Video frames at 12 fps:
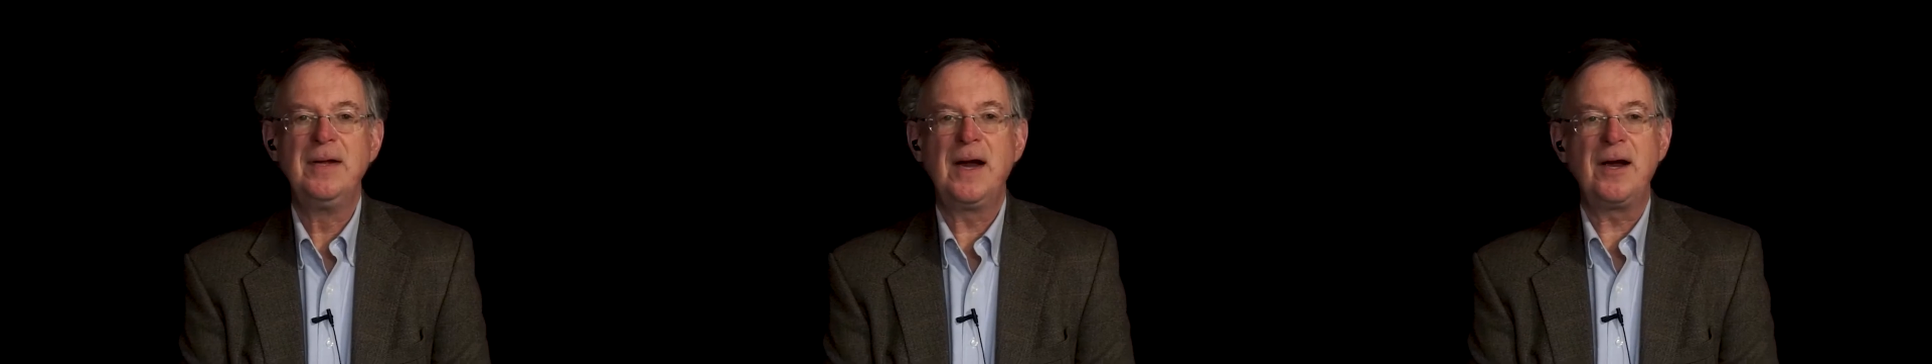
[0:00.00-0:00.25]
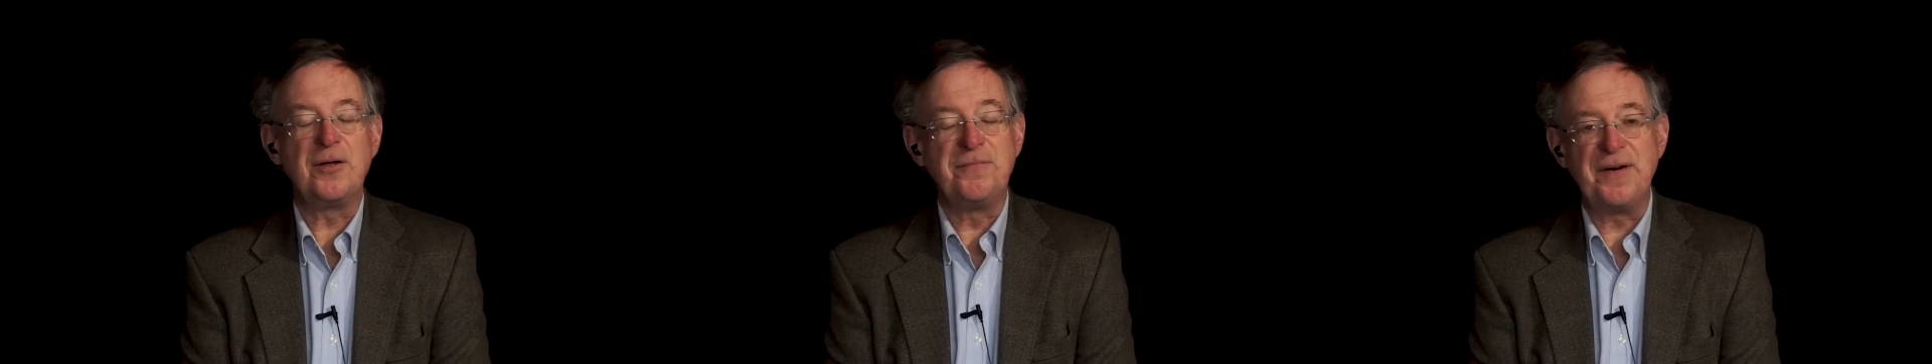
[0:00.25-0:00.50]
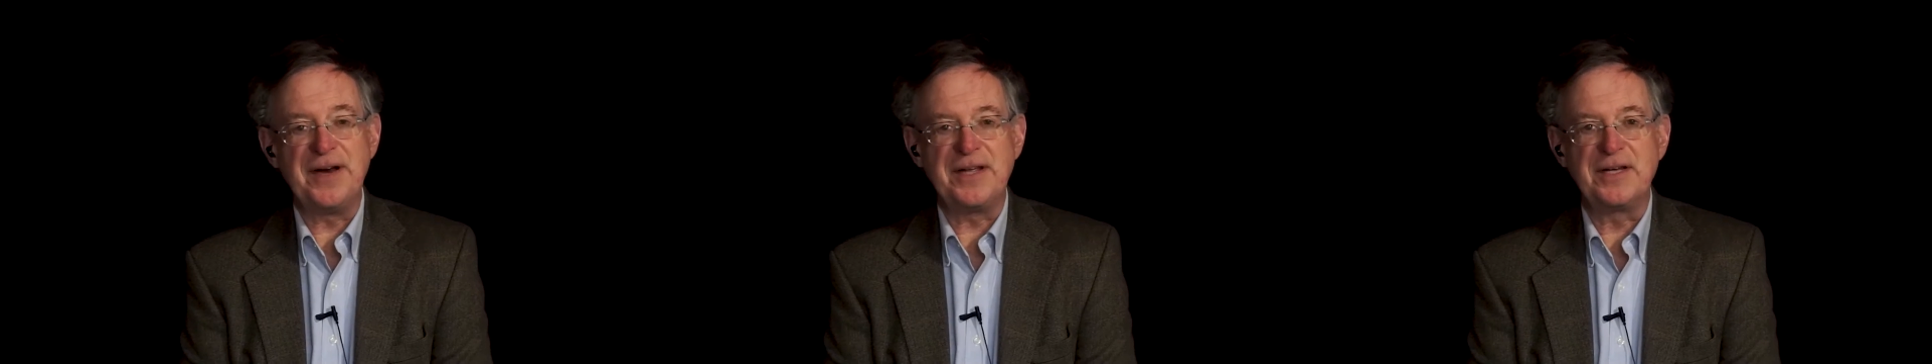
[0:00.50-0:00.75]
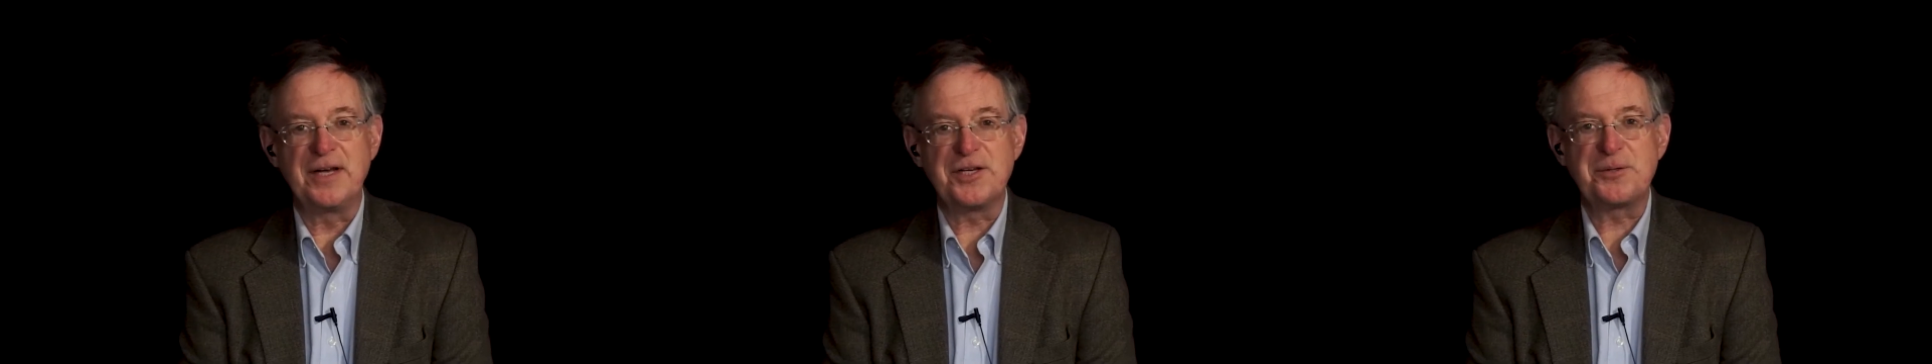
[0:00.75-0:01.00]
Are you
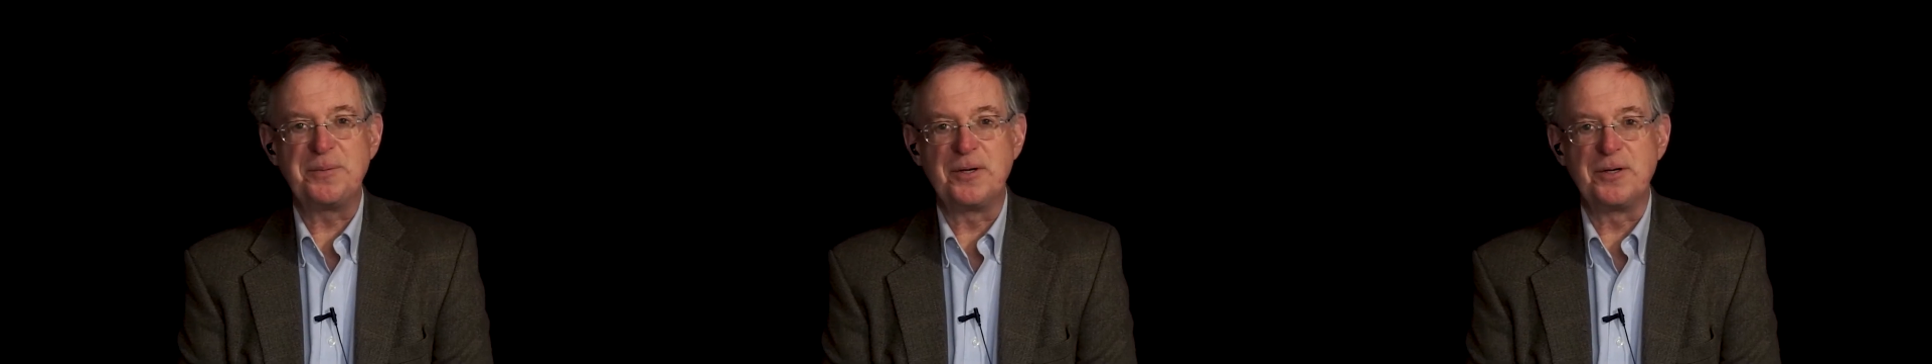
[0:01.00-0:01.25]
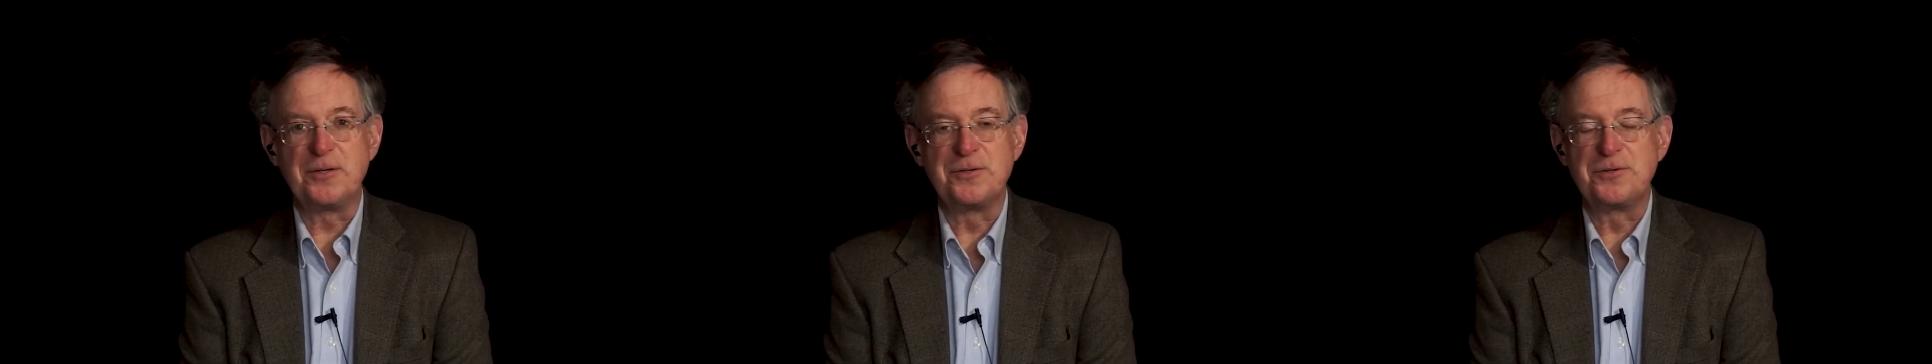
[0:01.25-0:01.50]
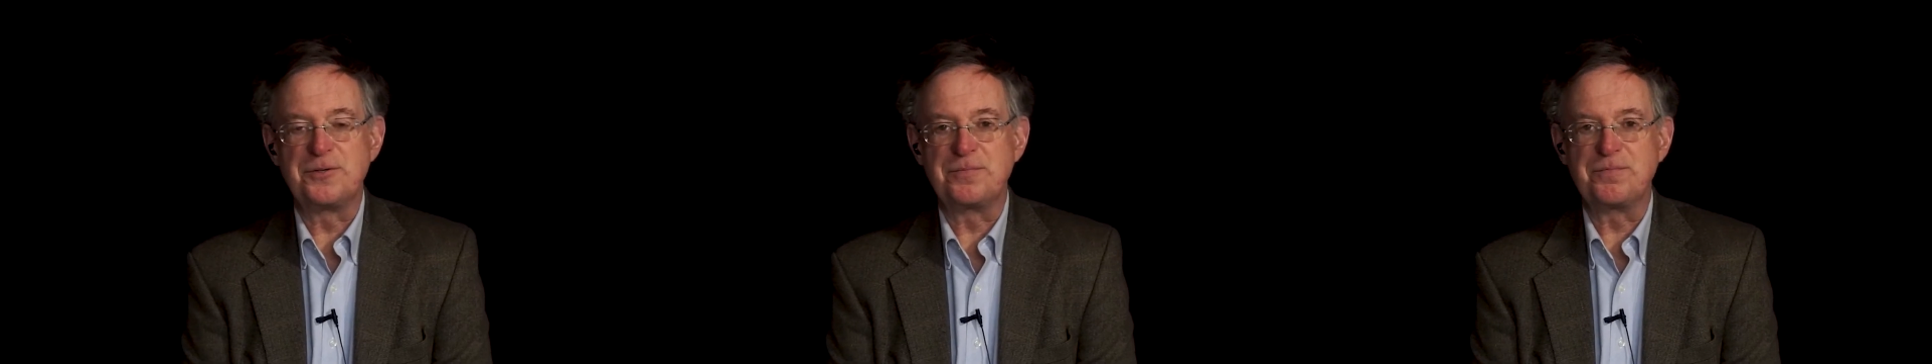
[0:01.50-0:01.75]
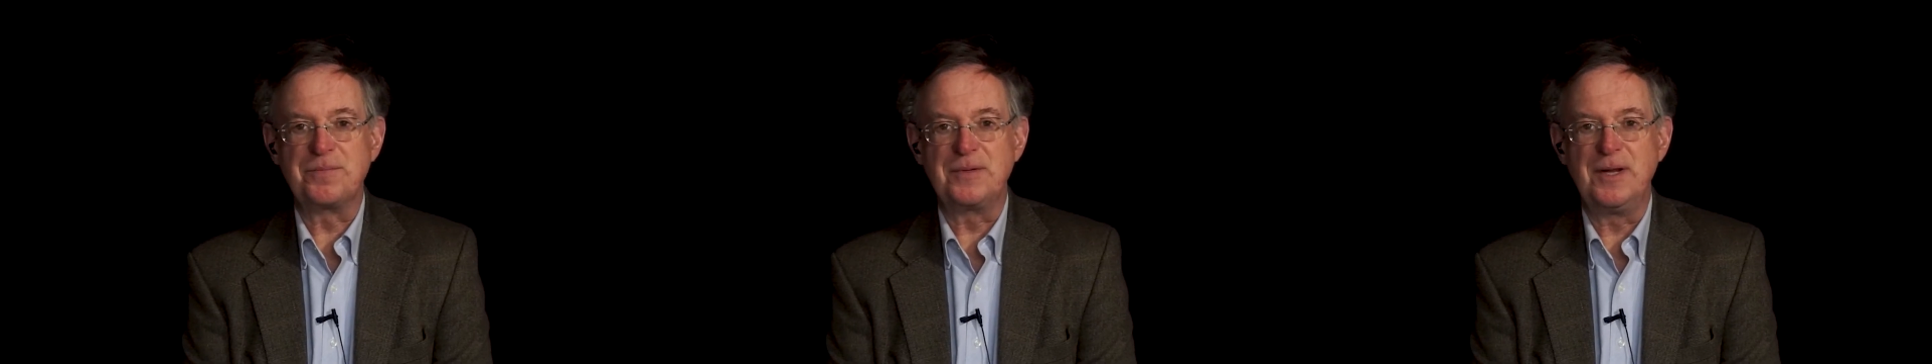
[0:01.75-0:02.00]
finding customers,
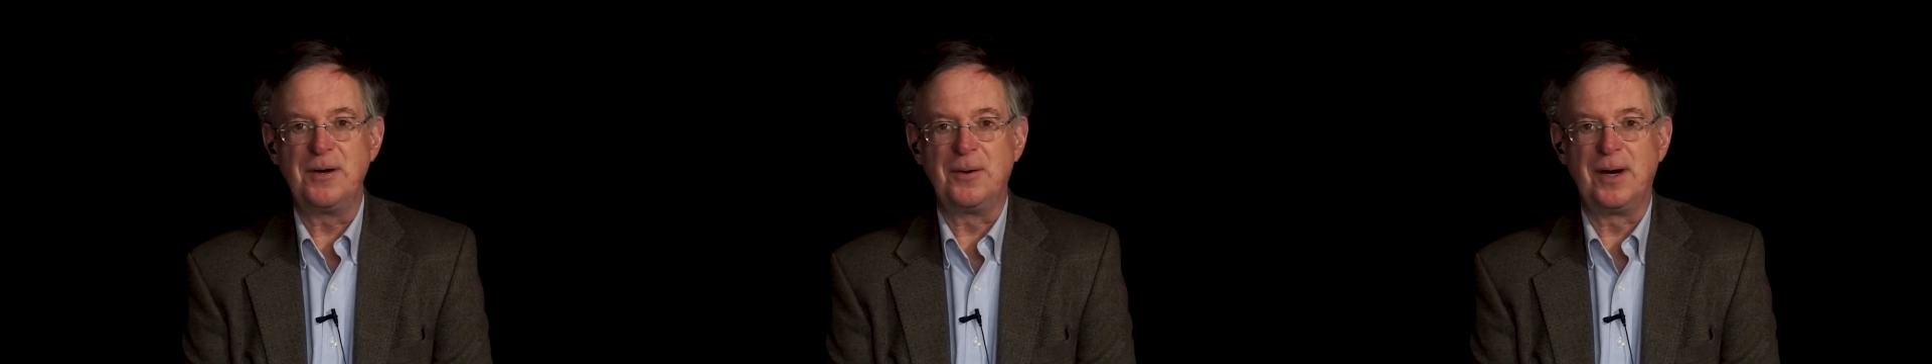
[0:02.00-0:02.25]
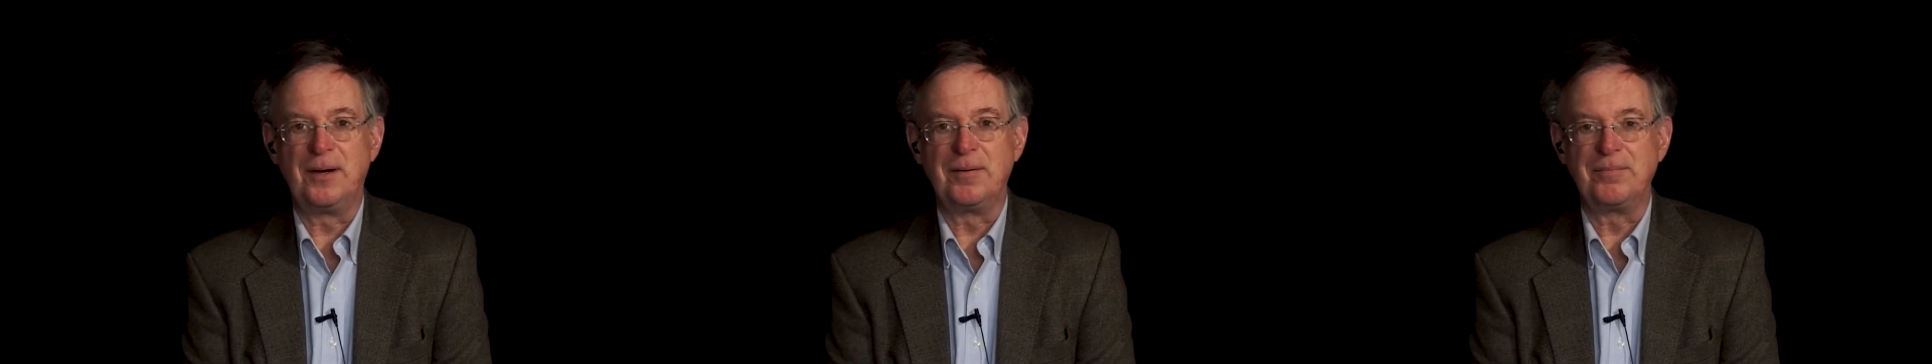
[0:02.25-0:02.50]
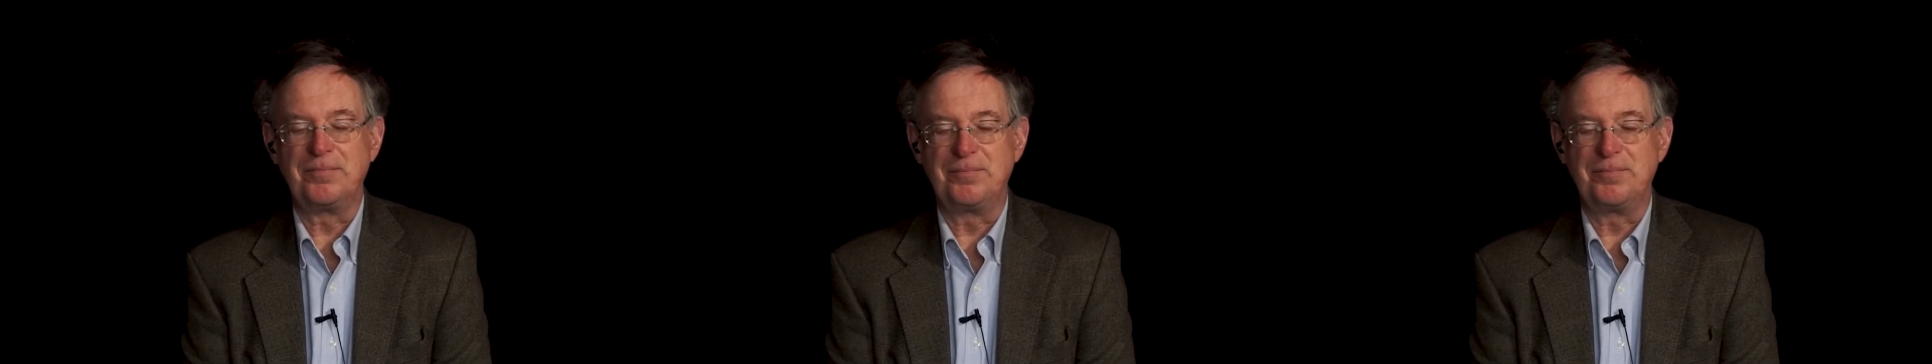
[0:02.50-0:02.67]
are